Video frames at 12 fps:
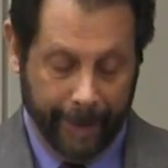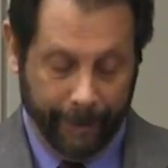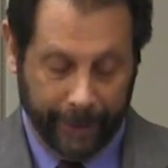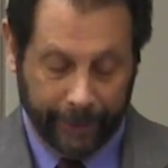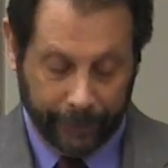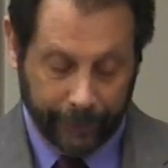by
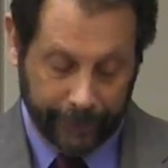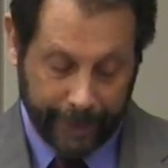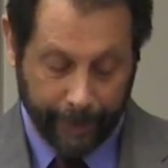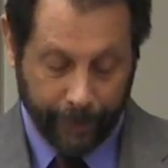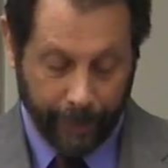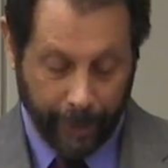such
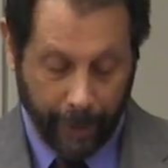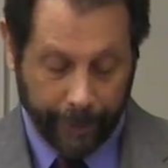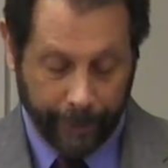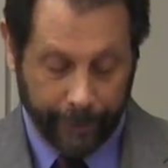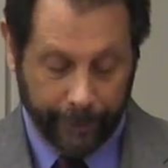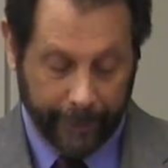contemporary
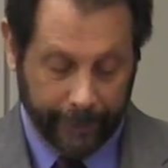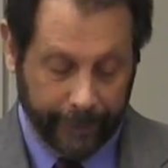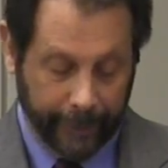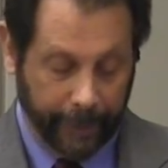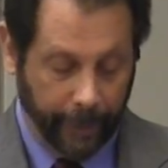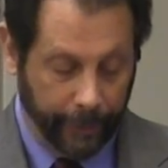authors as
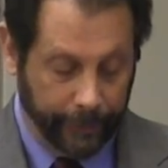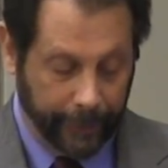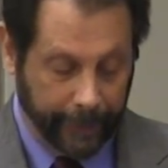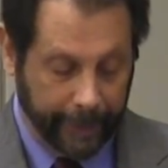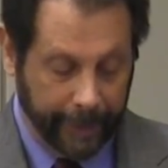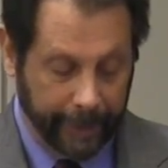Cynthia
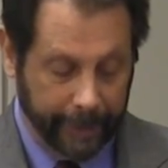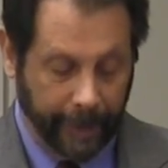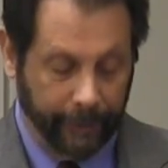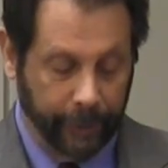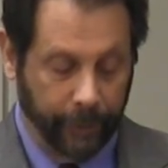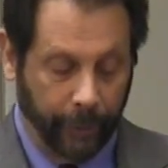Ozick,
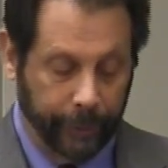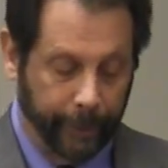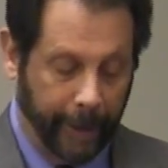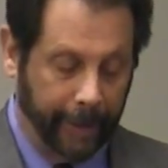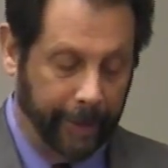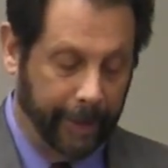David
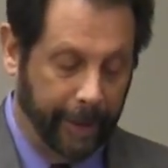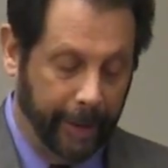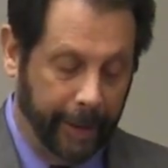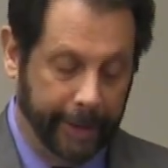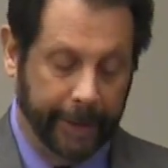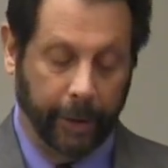Grossman,
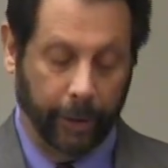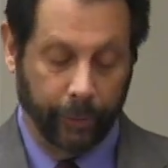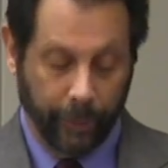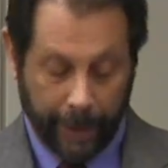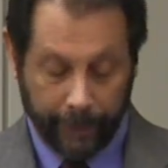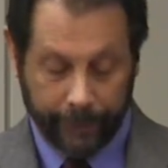Nicole
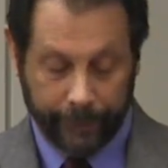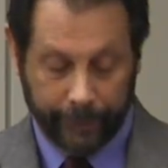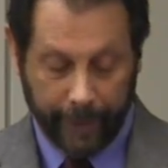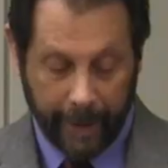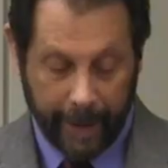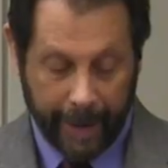Krauss,
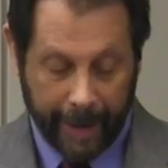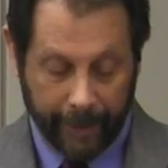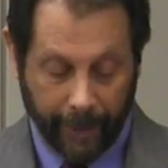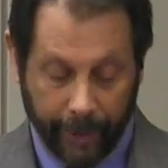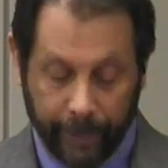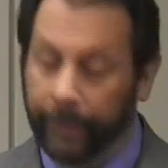and
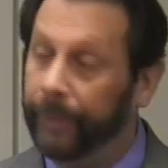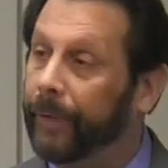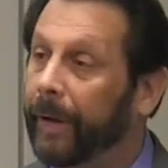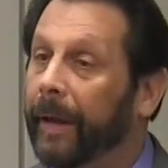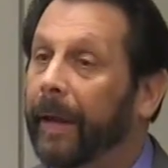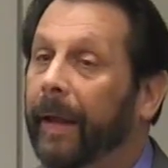others,
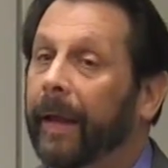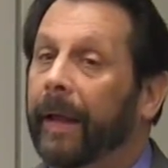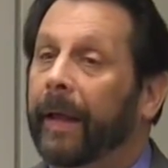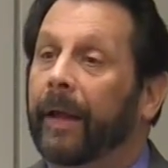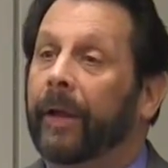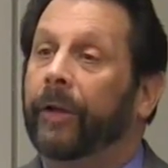
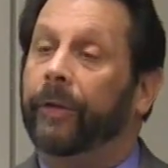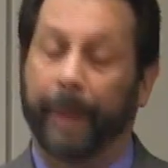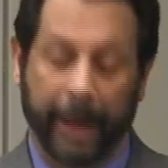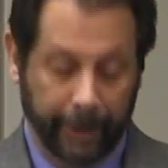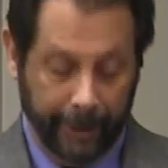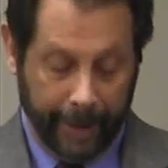
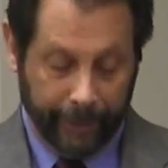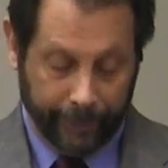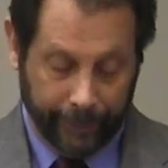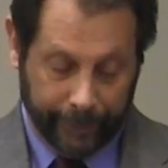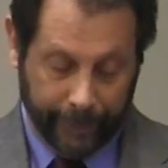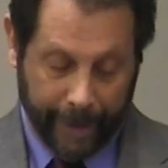
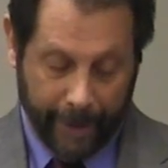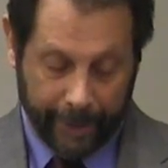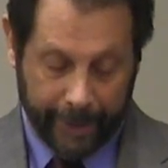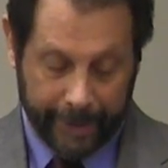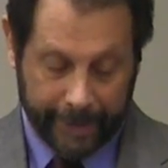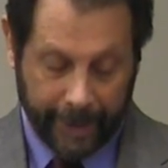speculations about
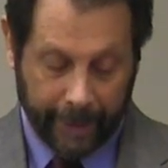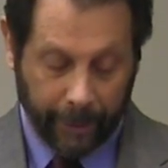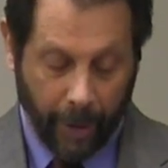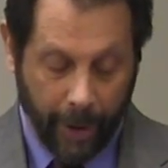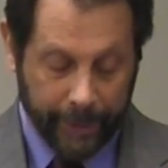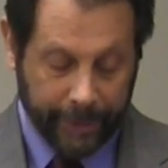his
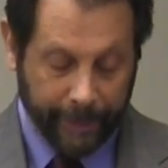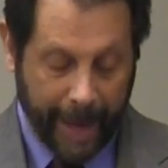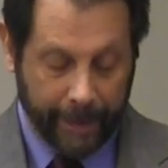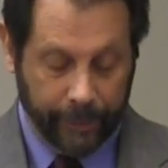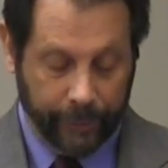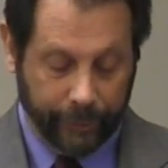lost
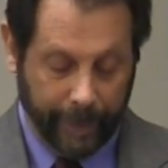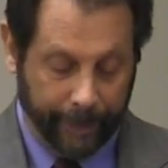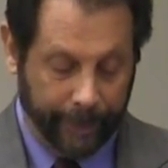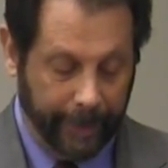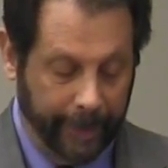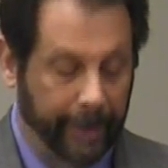
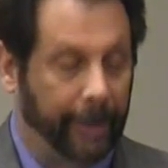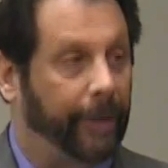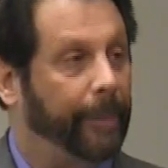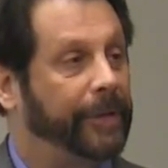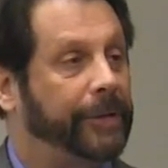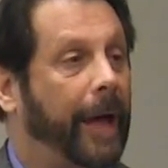manuscript, The
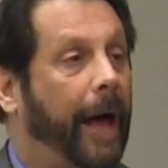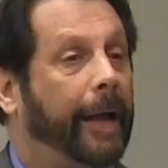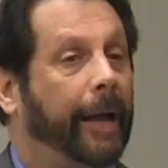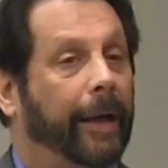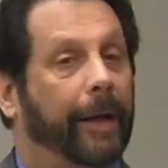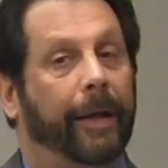
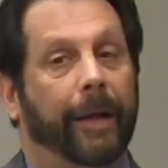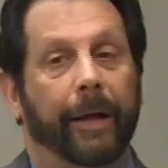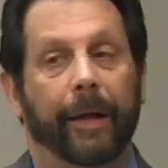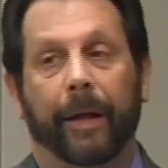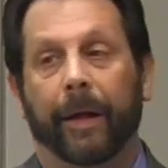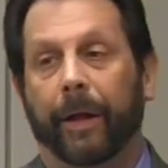Messiah,
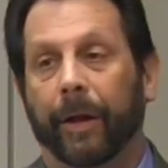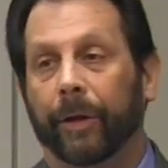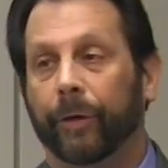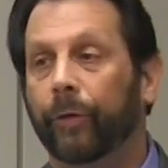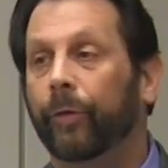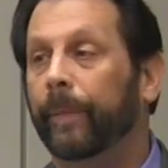
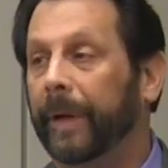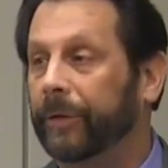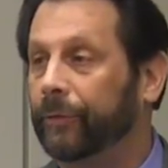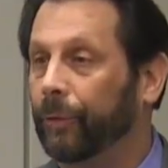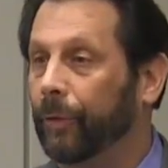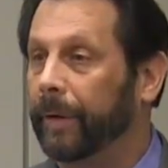loom
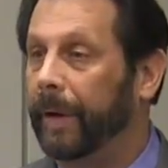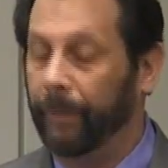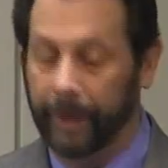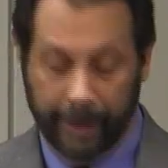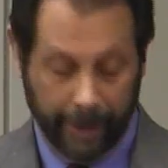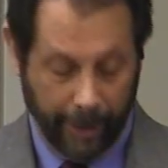
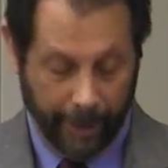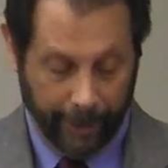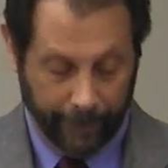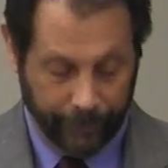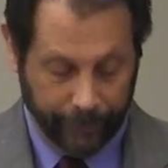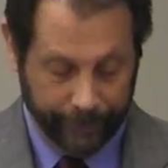extraordinarily
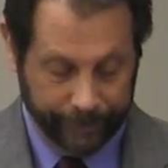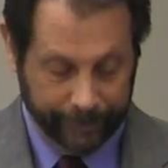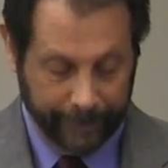large.